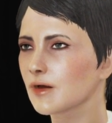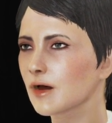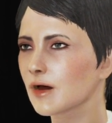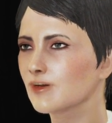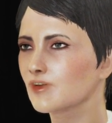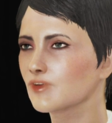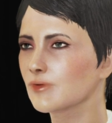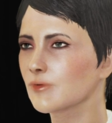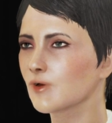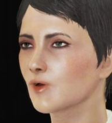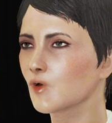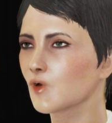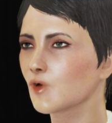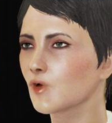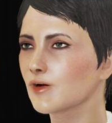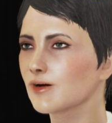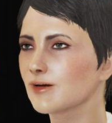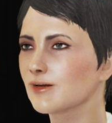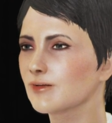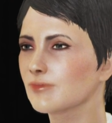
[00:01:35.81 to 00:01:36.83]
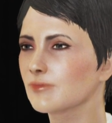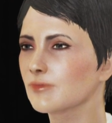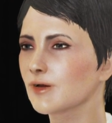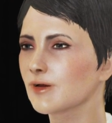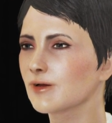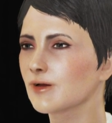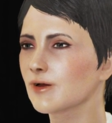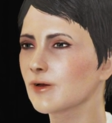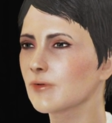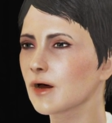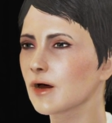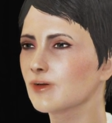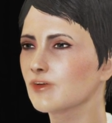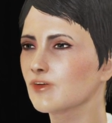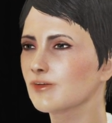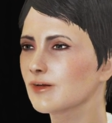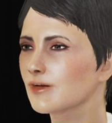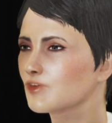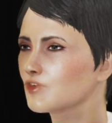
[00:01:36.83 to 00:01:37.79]
I should be only thinking about
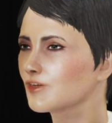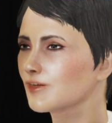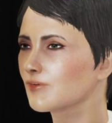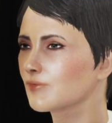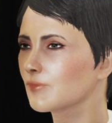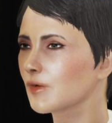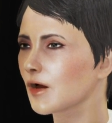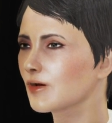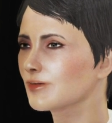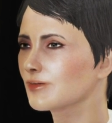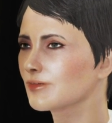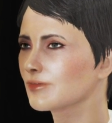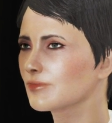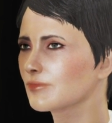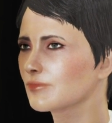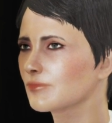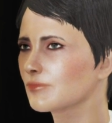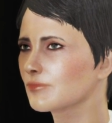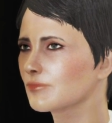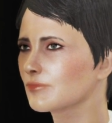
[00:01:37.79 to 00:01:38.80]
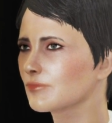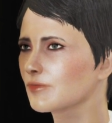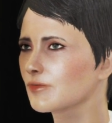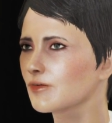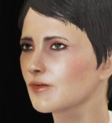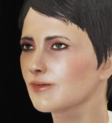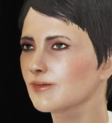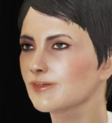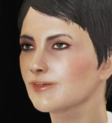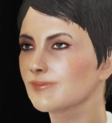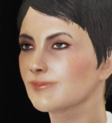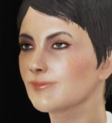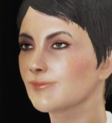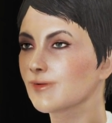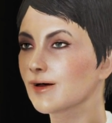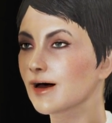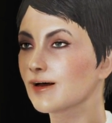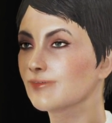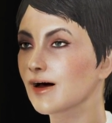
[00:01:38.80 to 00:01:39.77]
this achievement. Instead, I
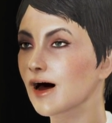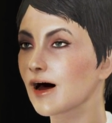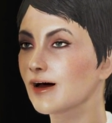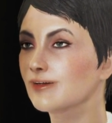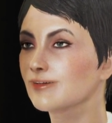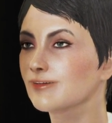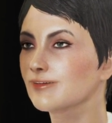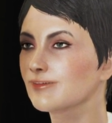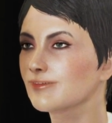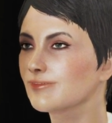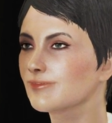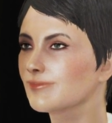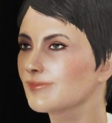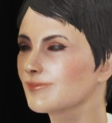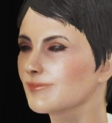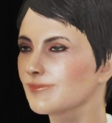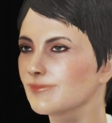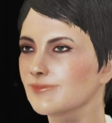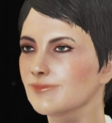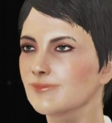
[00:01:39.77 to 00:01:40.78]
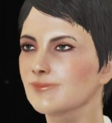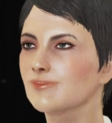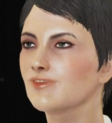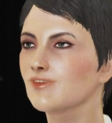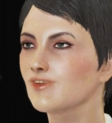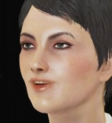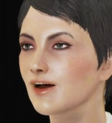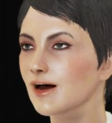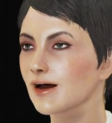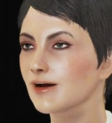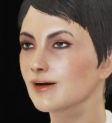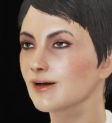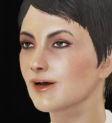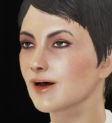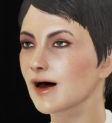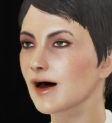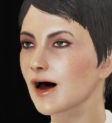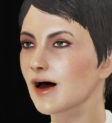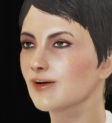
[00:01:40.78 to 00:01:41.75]
just totally romanced
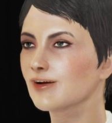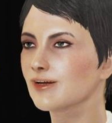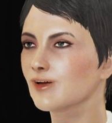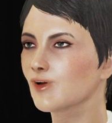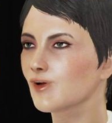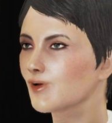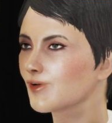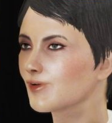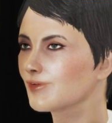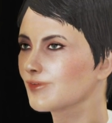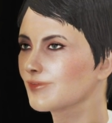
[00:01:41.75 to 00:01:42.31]
Curie. on you.